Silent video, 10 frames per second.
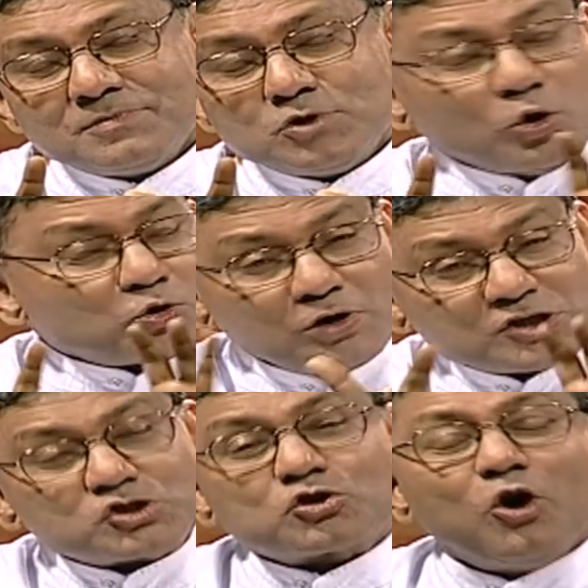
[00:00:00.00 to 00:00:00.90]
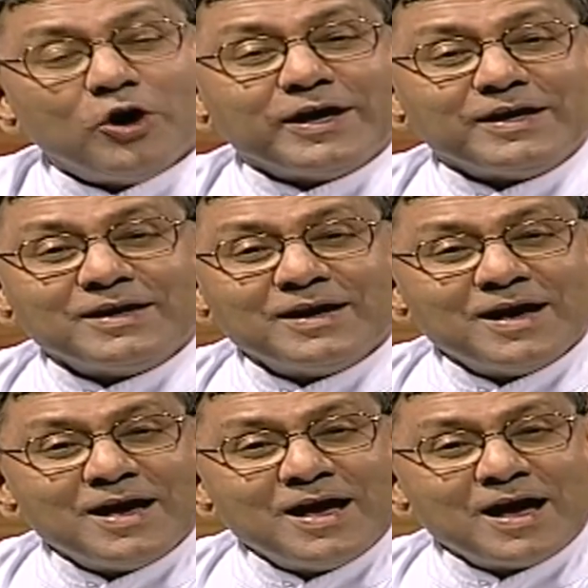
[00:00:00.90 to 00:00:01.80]
not to destroy,
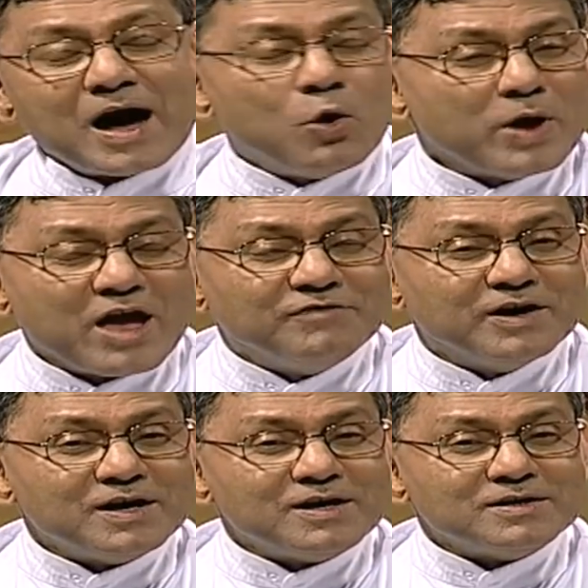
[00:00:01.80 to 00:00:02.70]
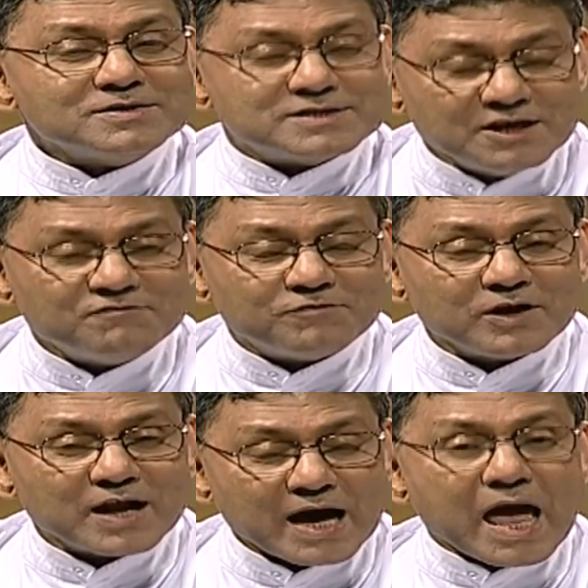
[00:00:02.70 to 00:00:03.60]
however
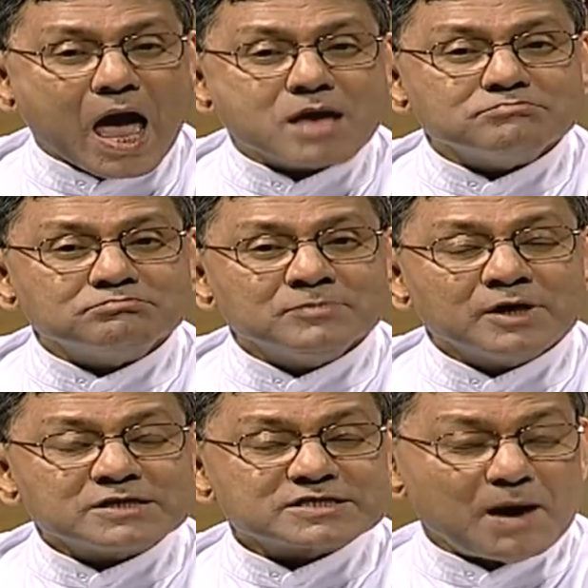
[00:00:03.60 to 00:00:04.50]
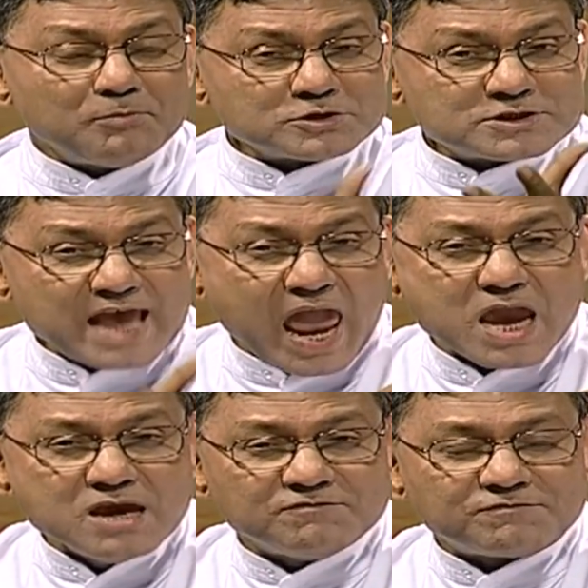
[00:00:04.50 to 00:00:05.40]
sinful I am. He's come to
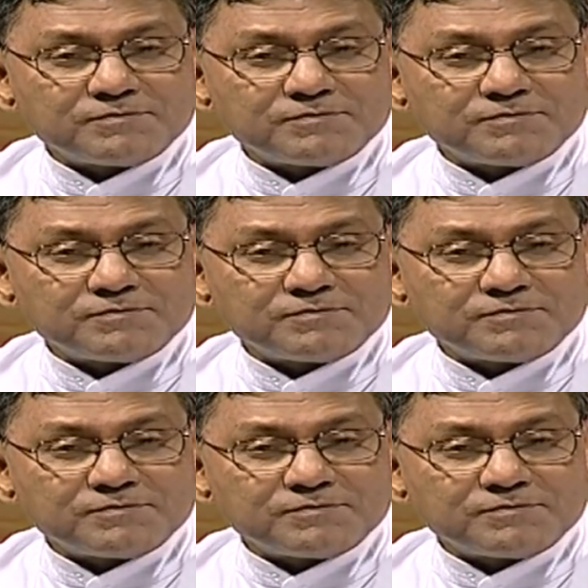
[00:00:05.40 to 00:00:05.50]
save.